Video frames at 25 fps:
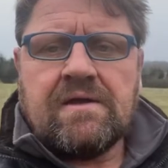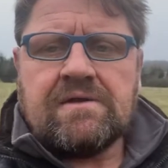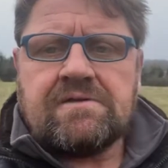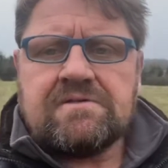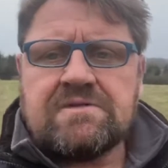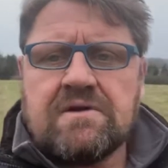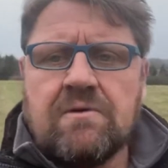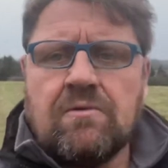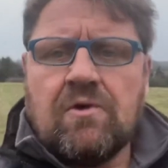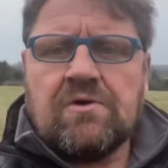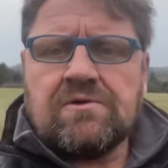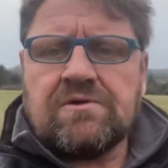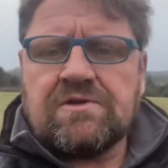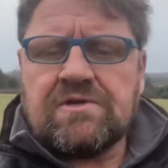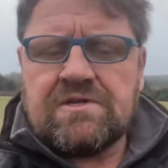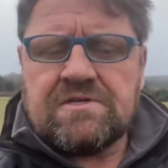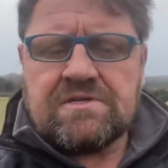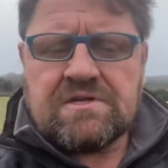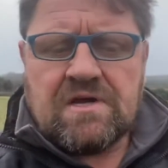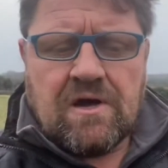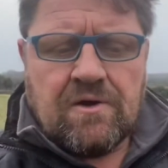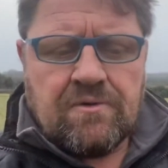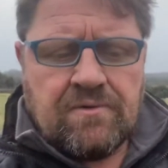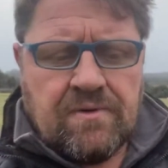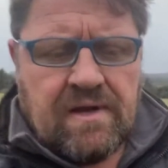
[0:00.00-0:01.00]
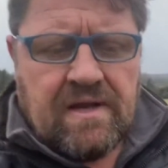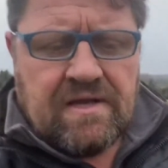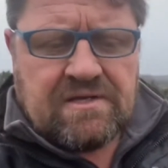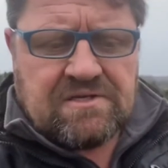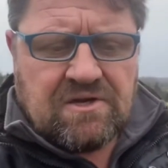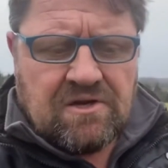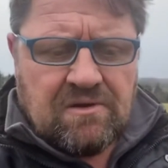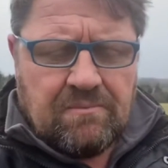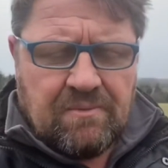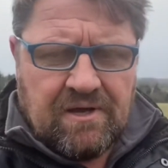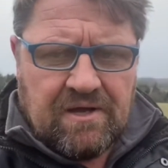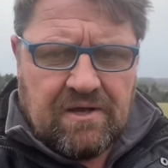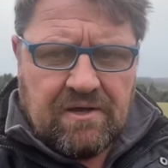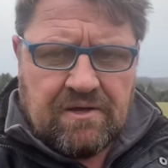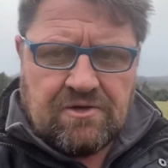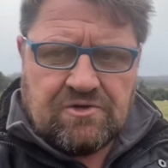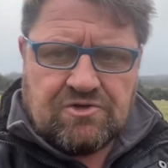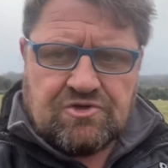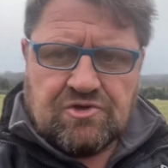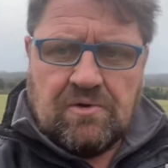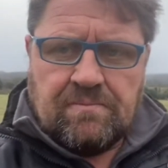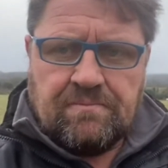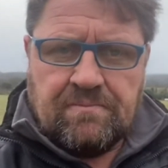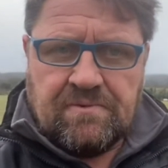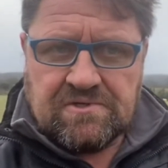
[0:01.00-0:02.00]
so on. So that's going to be a
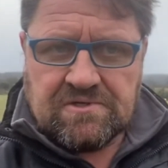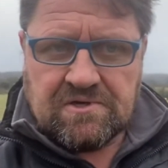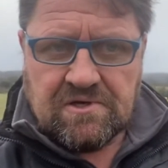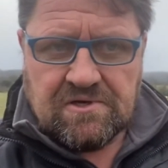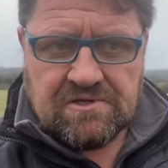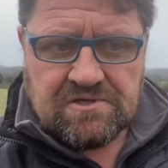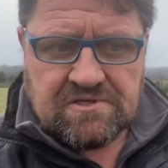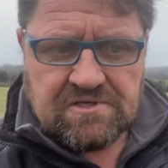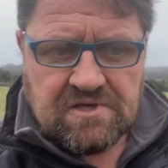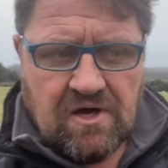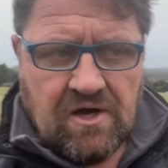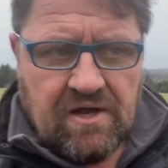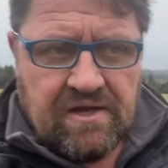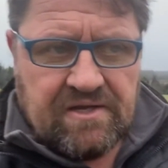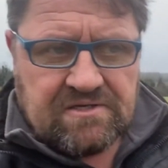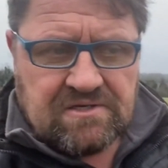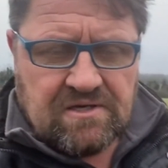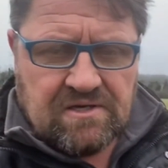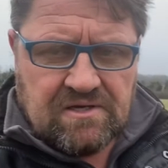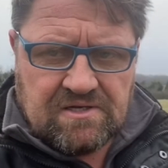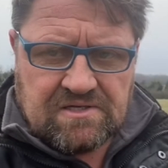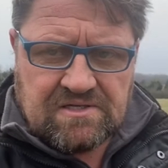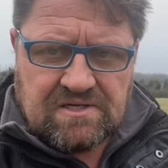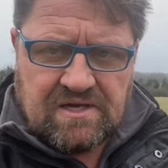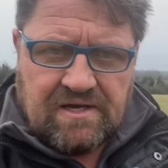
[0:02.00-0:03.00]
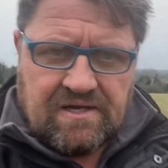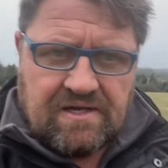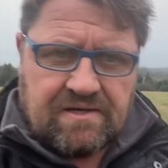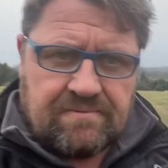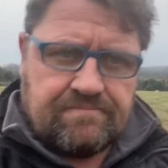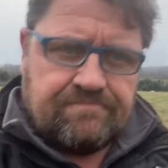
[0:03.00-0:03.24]
job that's going to start. It's going to take,